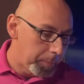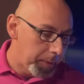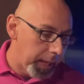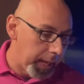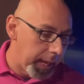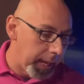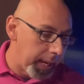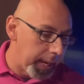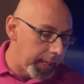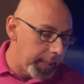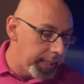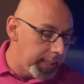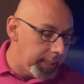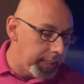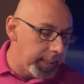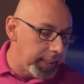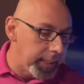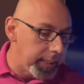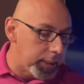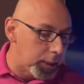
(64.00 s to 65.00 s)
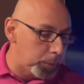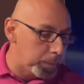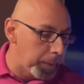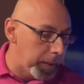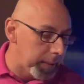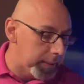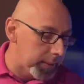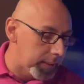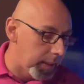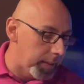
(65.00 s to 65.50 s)
and he
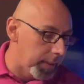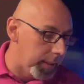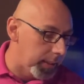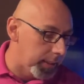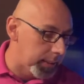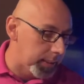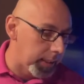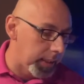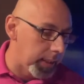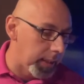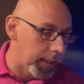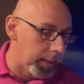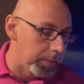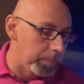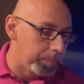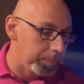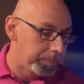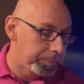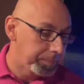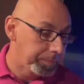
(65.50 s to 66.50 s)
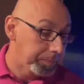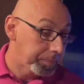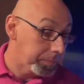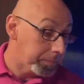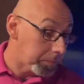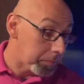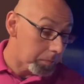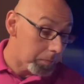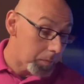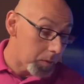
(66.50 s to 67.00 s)
speaks to this in
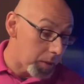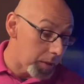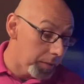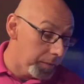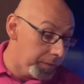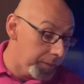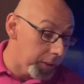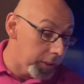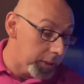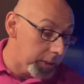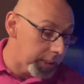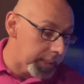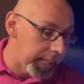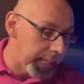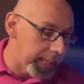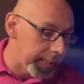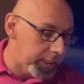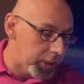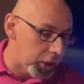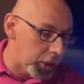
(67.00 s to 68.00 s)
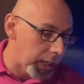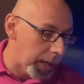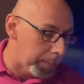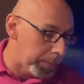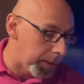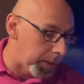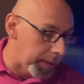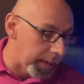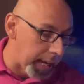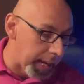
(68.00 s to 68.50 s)
1 Kings
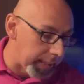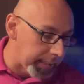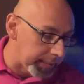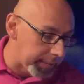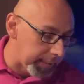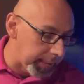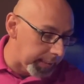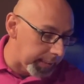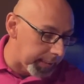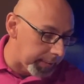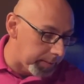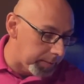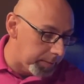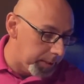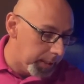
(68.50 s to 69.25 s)
chapter 19,